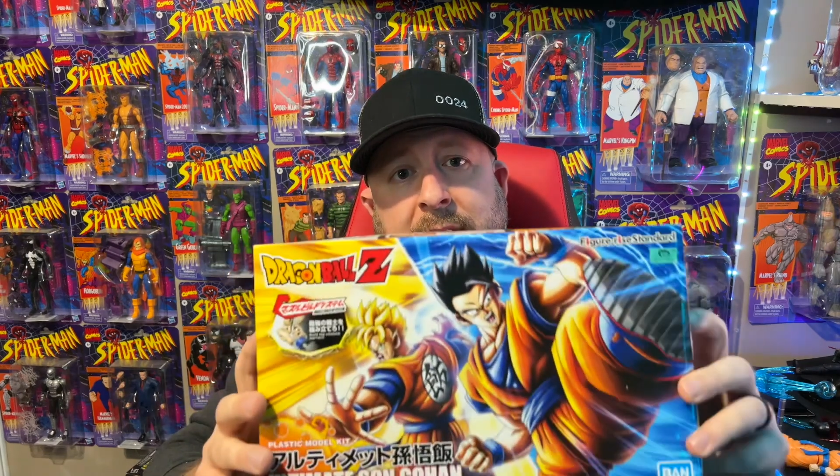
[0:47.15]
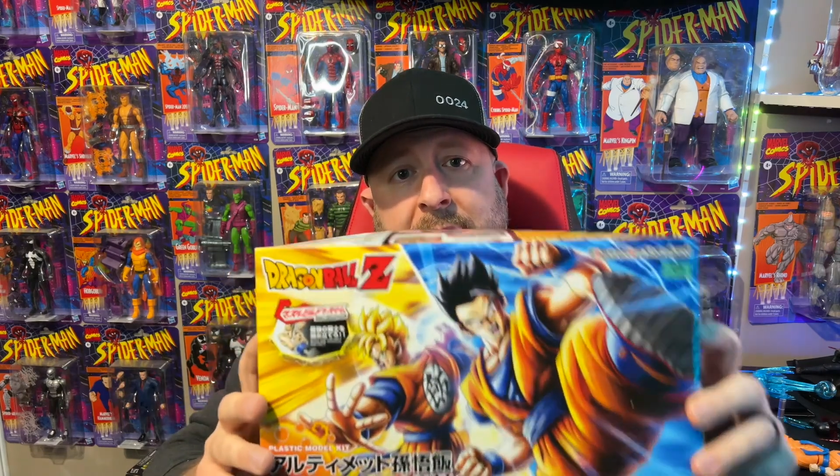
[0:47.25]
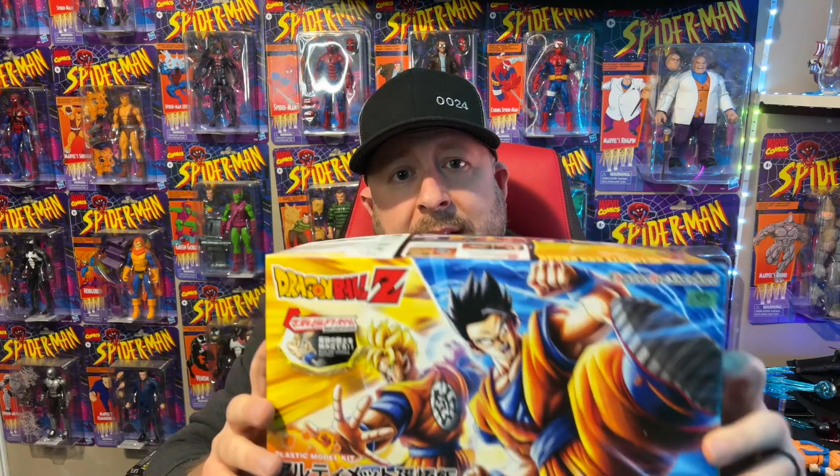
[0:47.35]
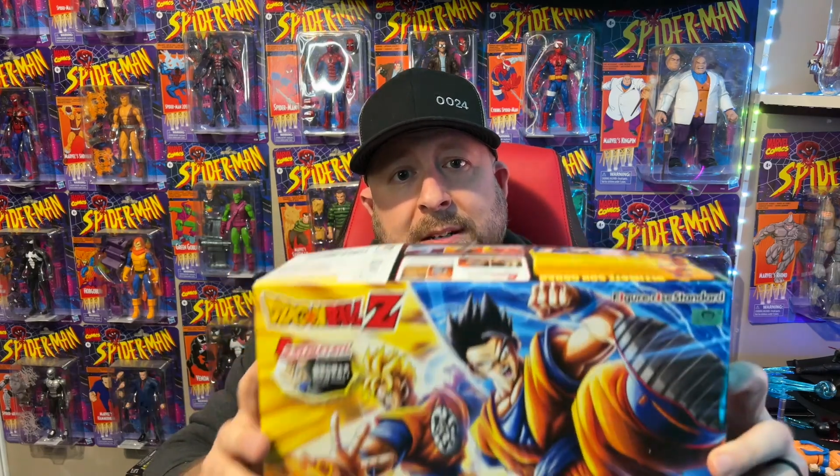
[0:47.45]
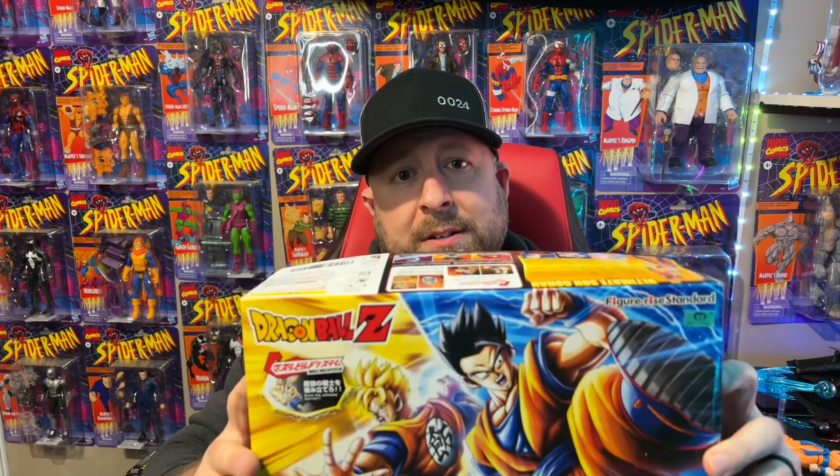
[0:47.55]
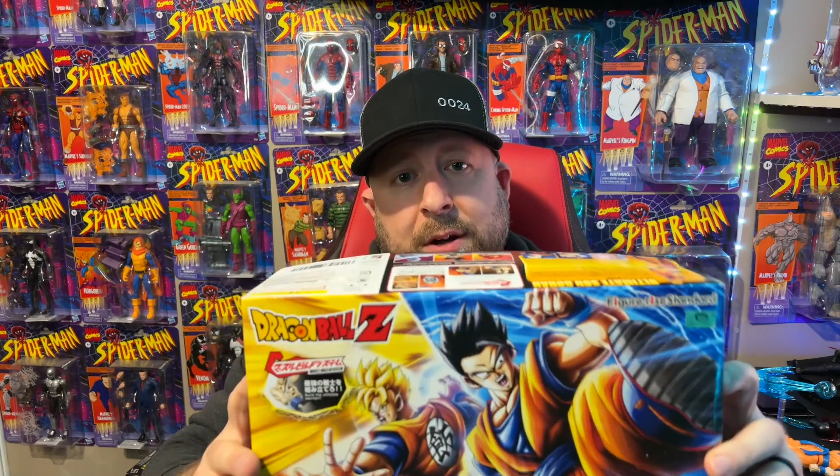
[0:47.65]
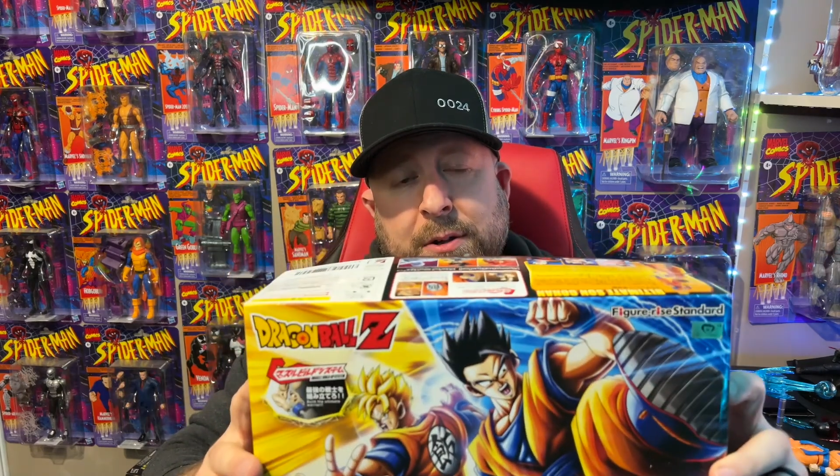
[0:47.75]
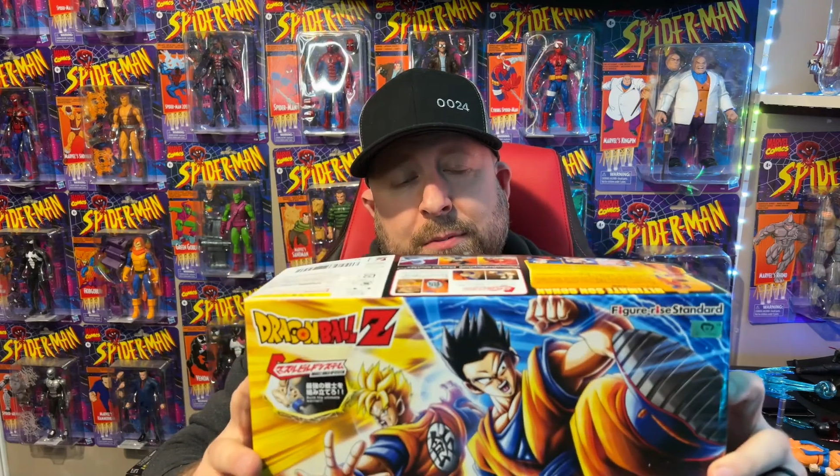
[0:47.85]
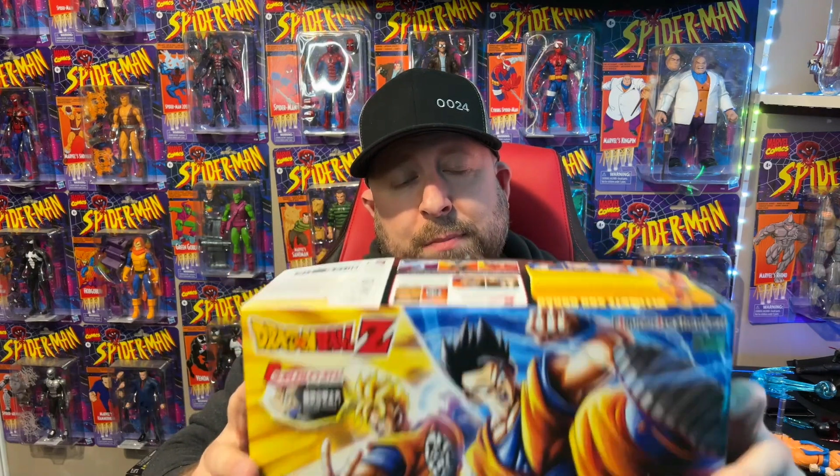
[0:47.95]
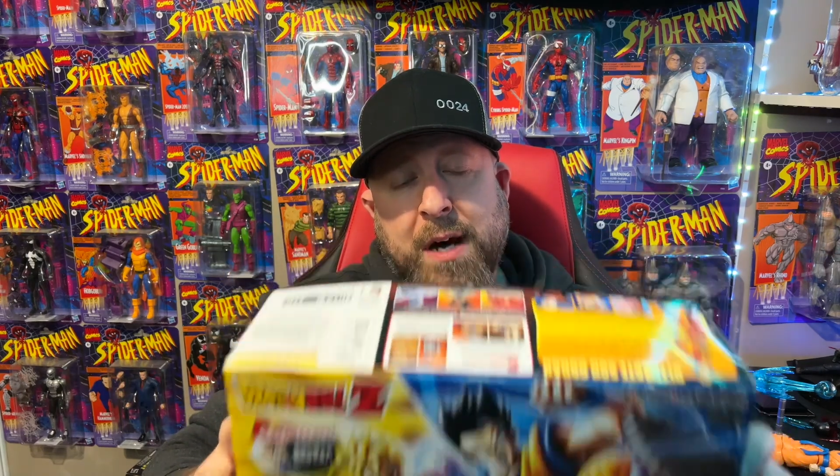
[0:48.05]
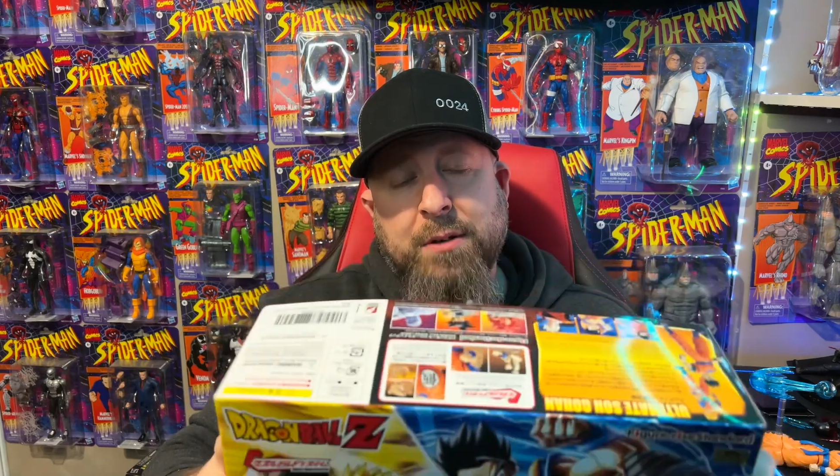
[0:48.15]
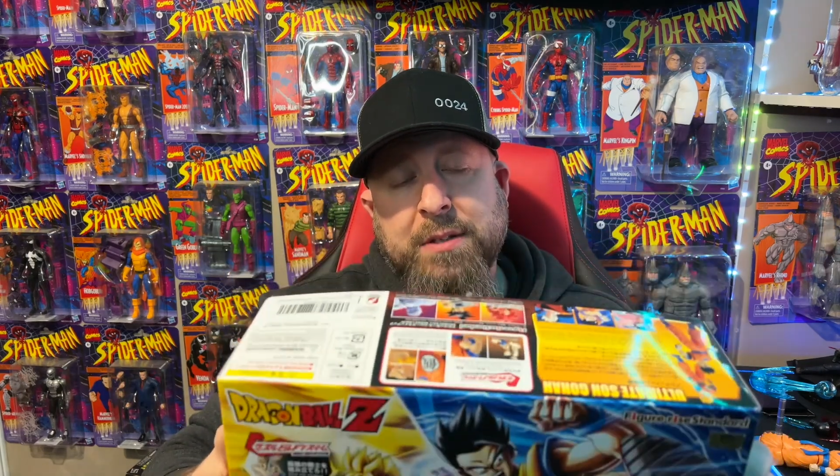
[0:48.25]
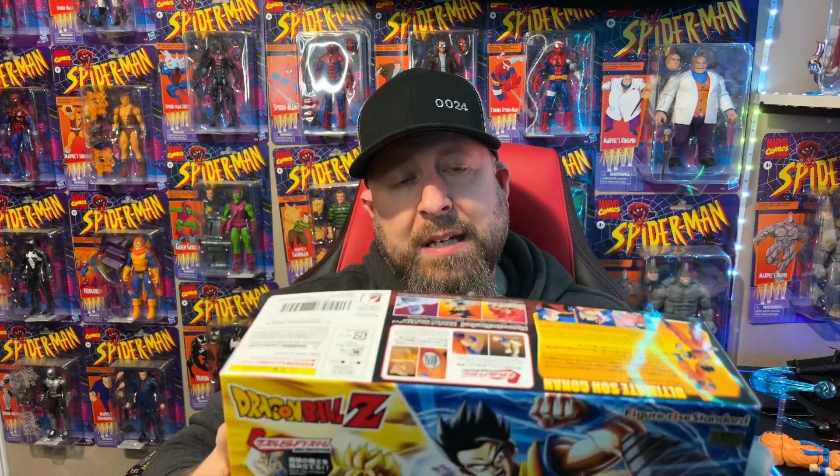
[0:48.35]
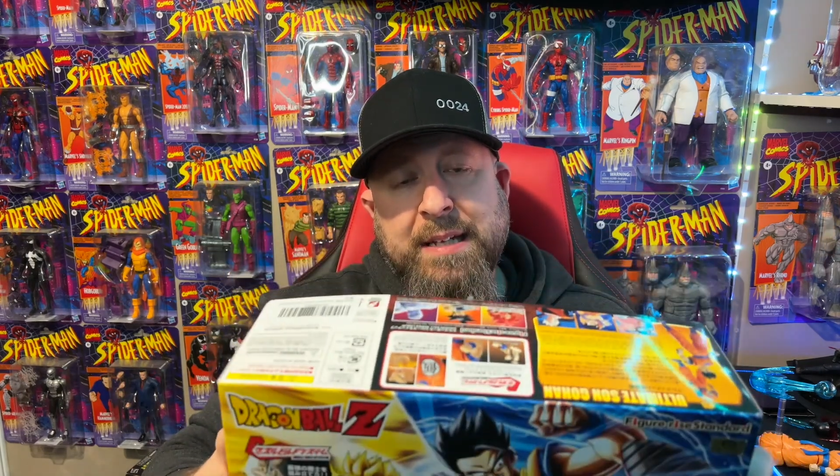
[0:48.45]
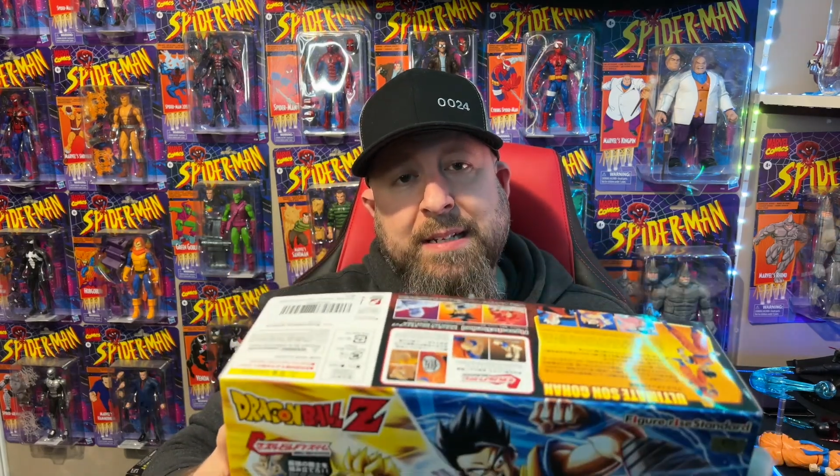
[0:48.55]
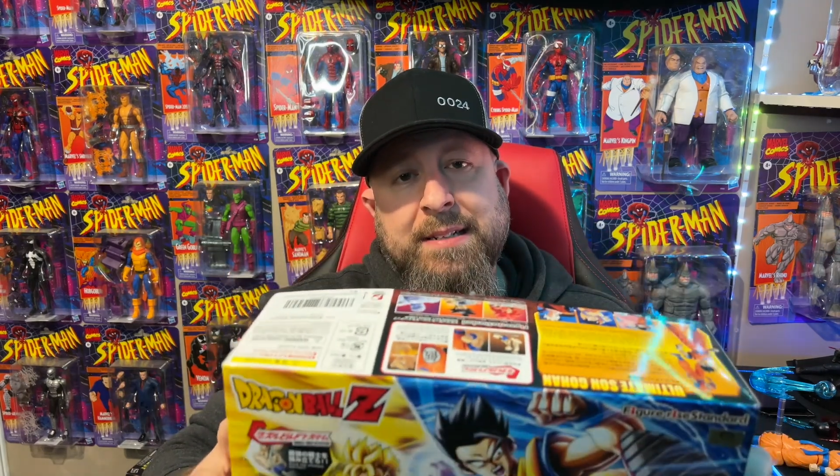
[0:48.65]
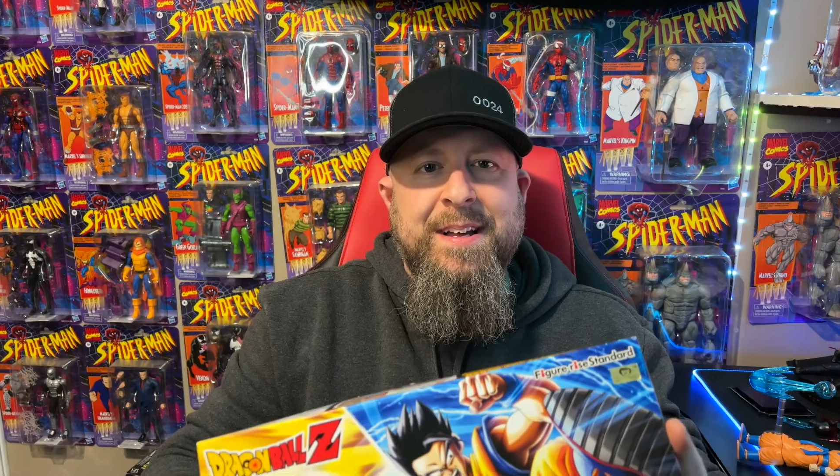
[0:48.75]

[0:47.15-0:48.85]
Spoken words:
another model kit.